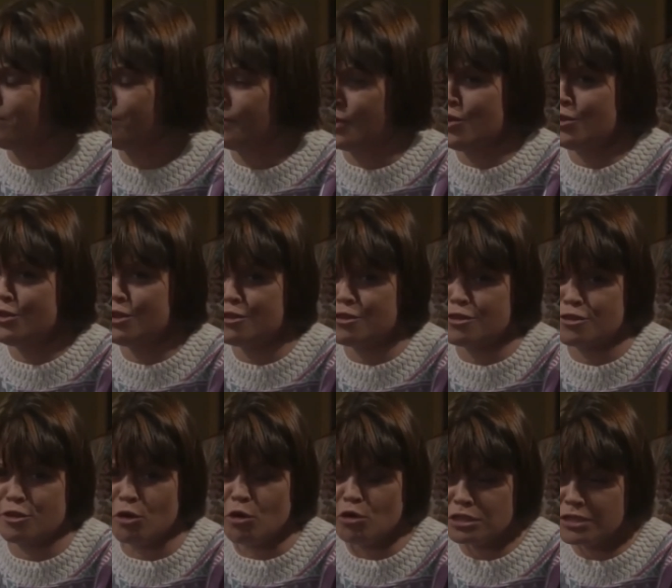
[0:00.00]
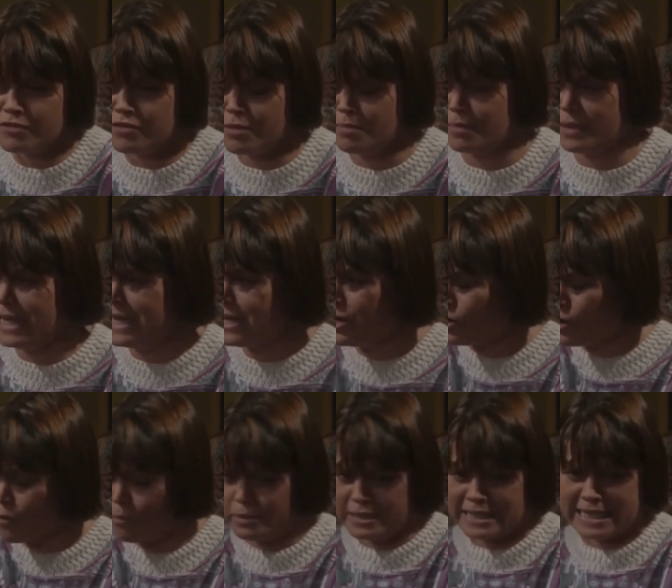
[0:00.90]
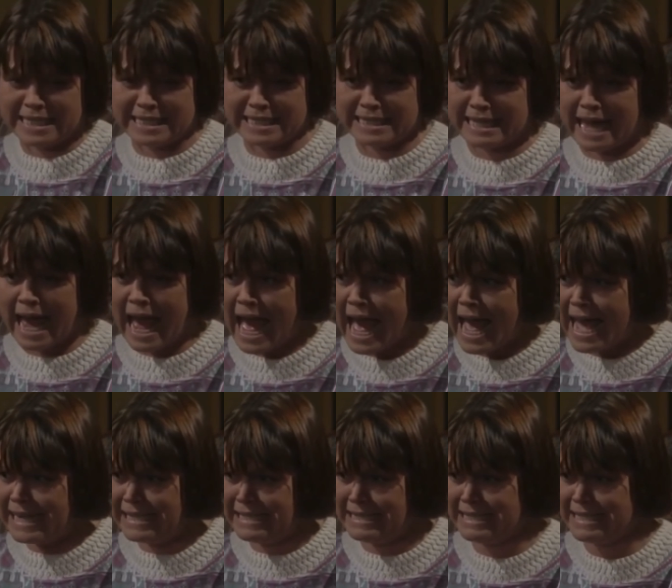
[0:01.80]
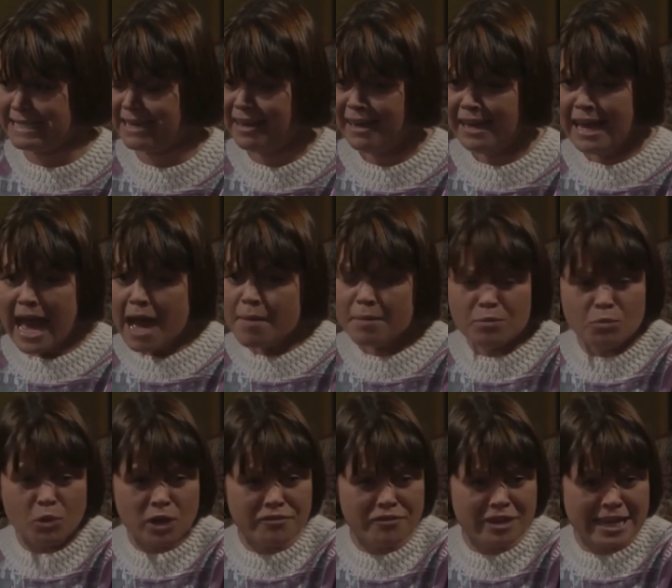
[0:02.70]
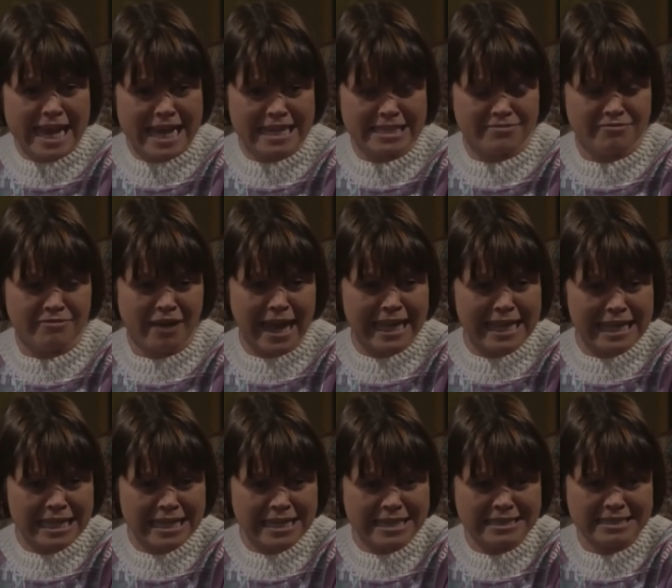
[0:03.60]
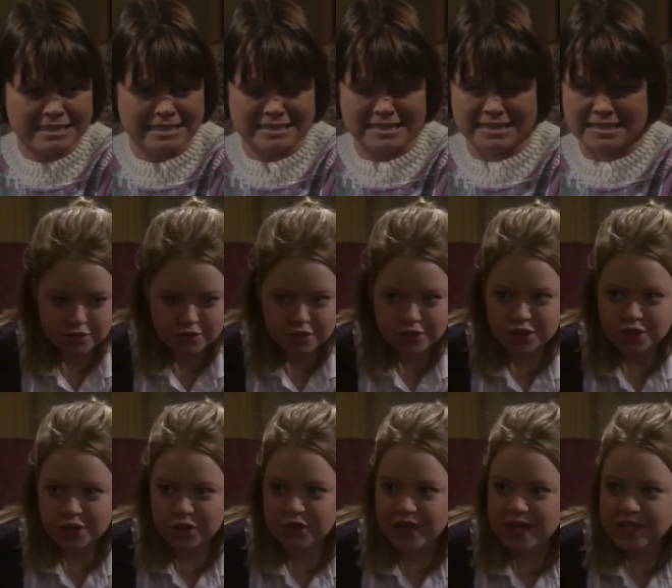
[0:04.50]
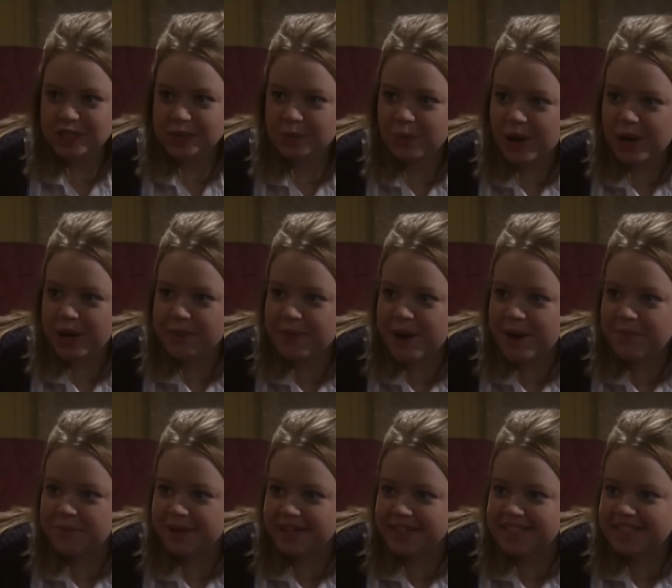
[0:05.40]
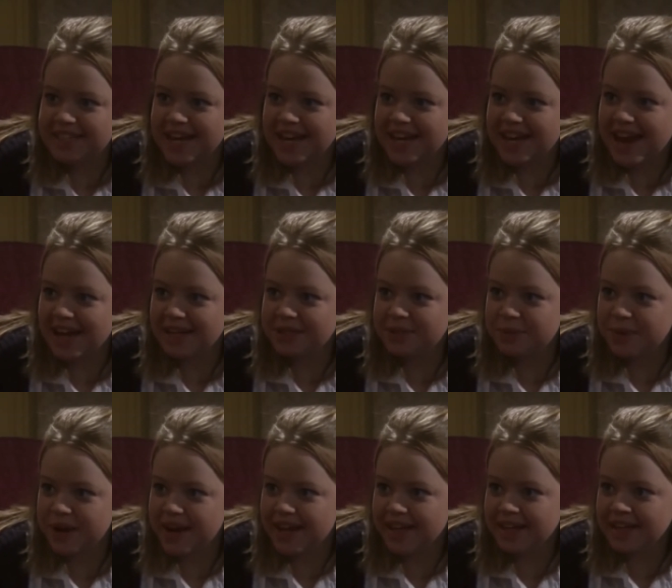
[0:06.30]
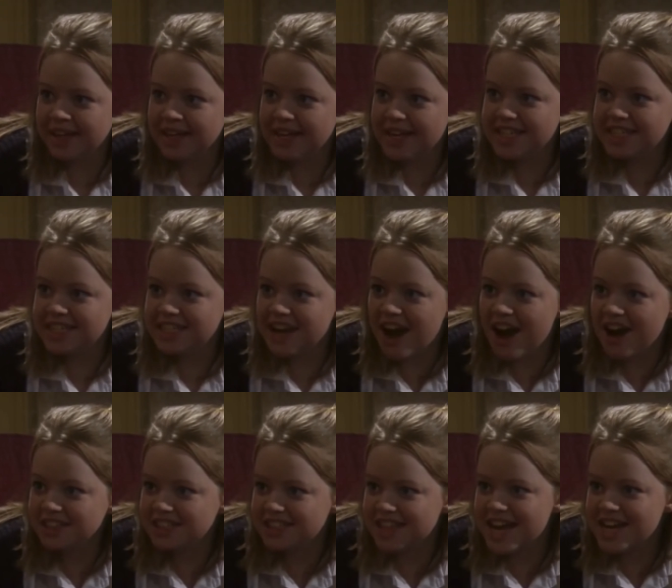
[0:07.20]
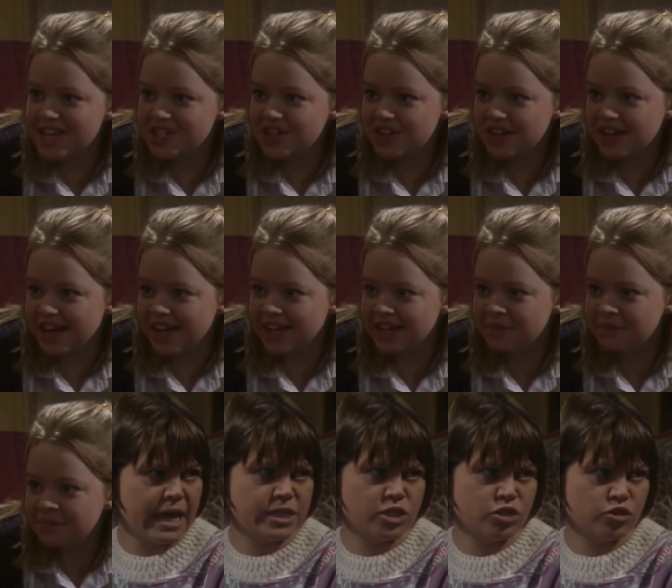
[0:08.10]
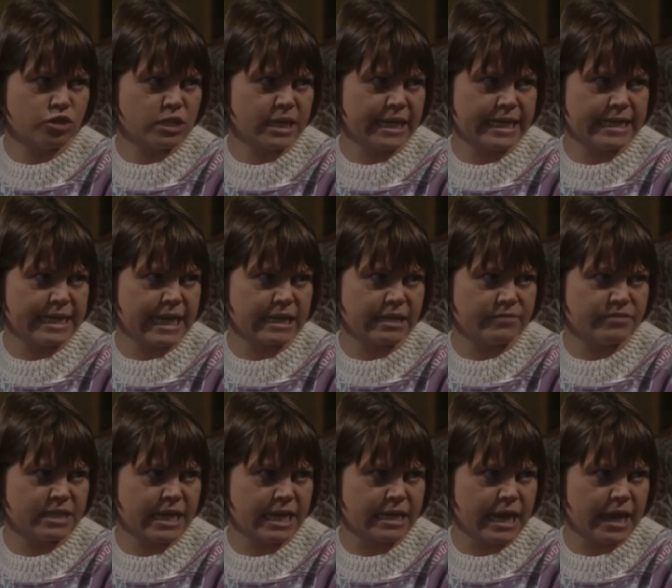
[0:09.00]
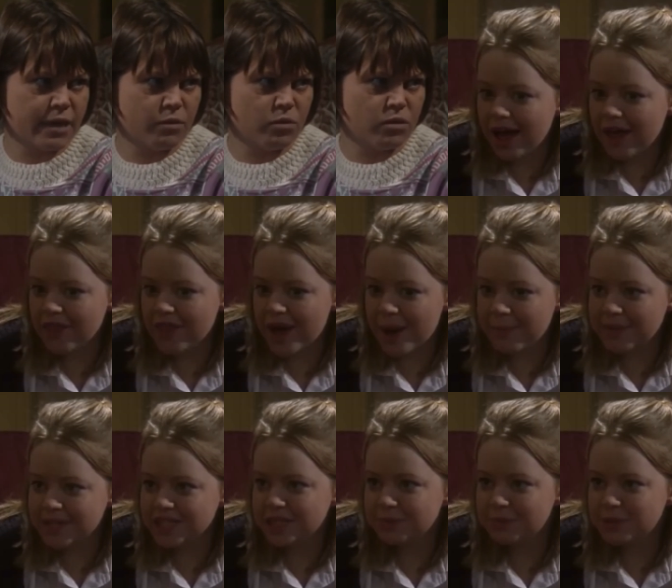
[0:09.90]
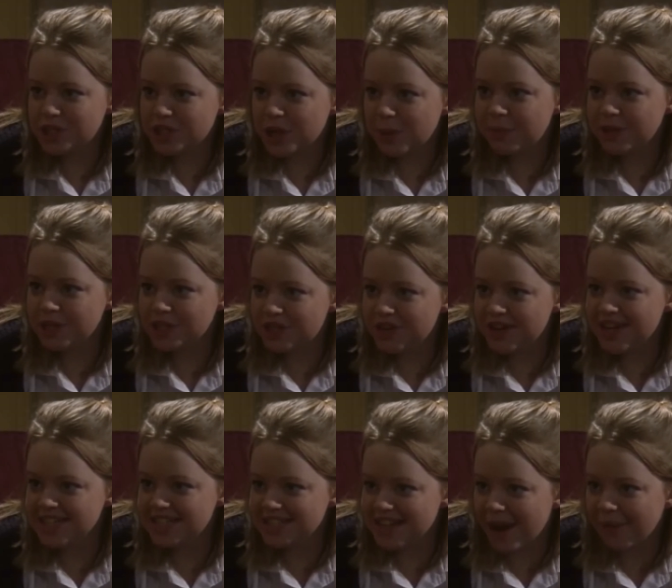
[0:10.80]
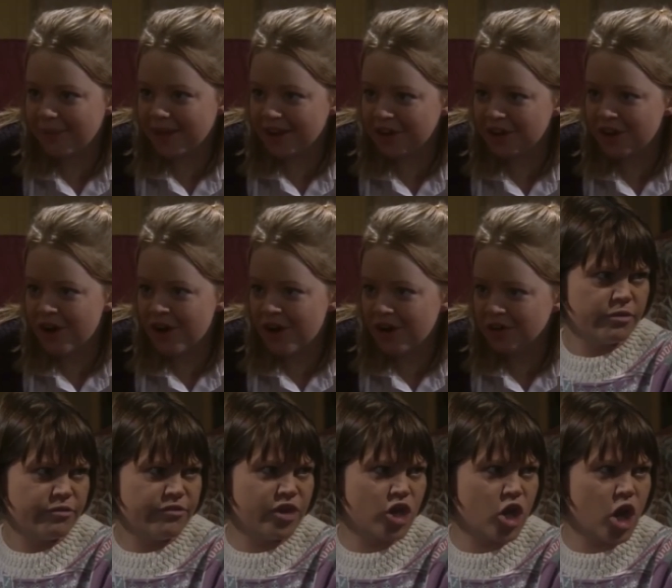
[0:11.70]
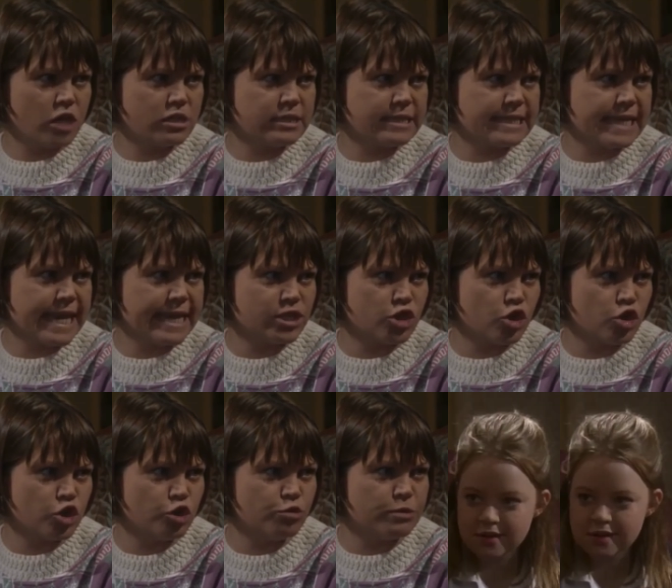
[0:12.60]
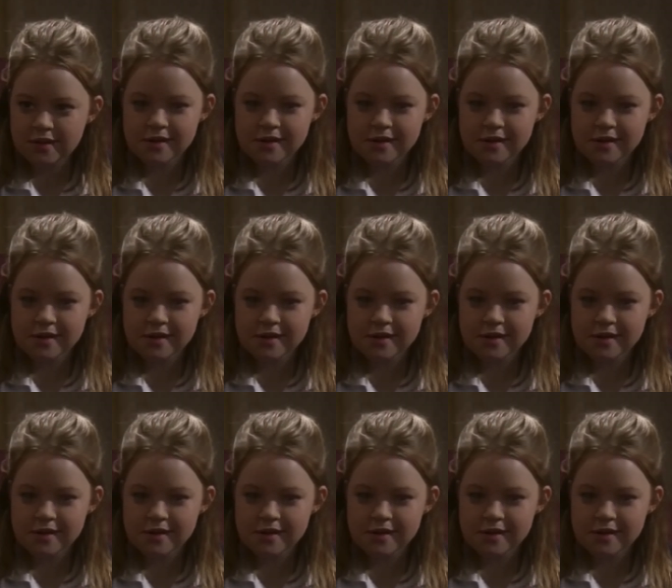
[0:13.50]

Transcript: bear the thought of you being on opposite sides. I mean, what if it gets violent? So that's what he meant when he said next week. He starts then, doesn't he? Hey, don't tell your dad I've said out. And that means they'll be chopping trees down then and all. For God's sake, don't you tell